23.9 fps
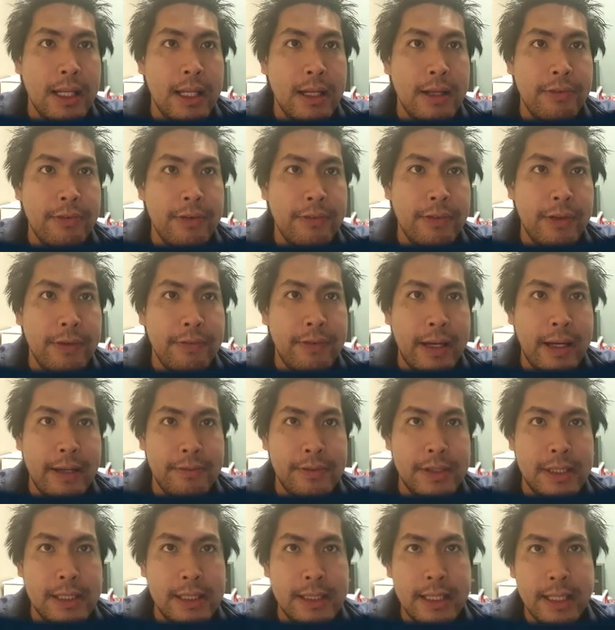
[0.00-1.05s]
55,
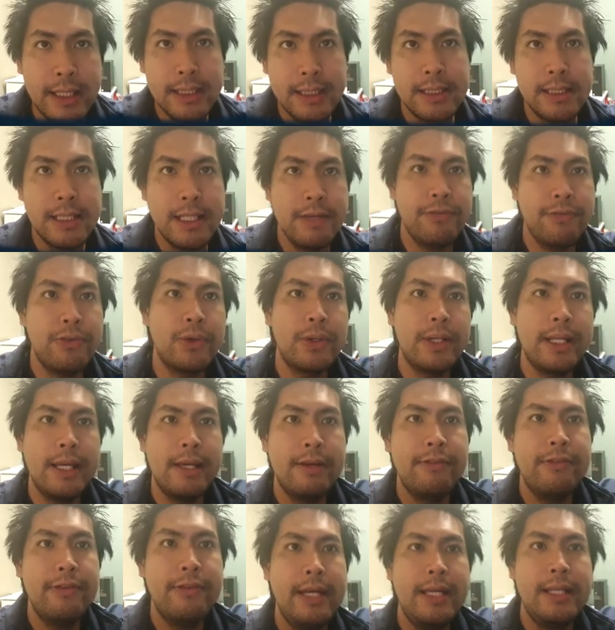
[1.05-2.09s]
60 for the
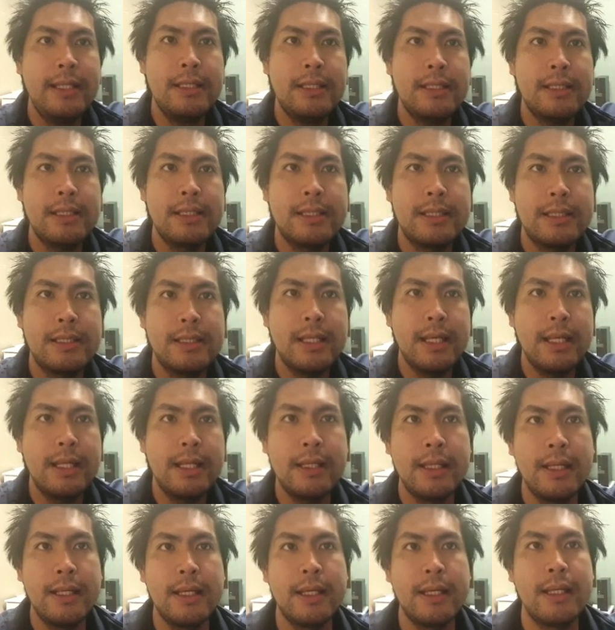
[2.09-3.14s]
events.
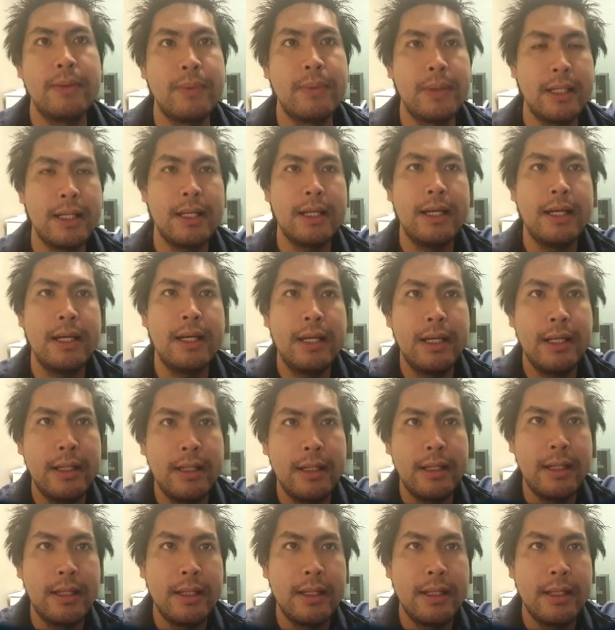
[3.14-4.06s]
And then we got